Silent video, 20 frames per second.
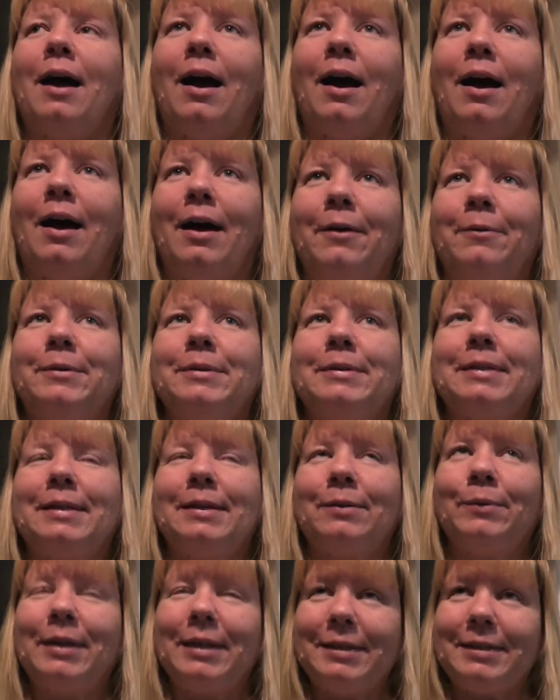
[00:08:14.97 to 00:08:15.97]

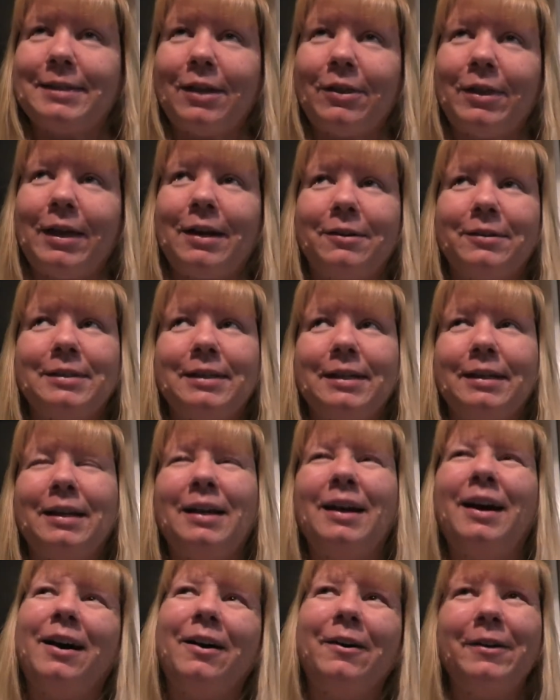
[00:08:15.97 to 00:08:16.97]
When he said that, I was like,
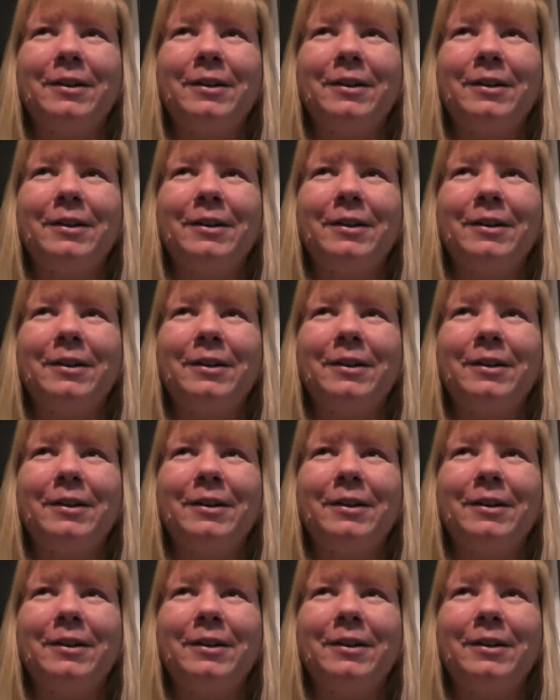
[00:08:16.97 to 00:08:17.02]
oh,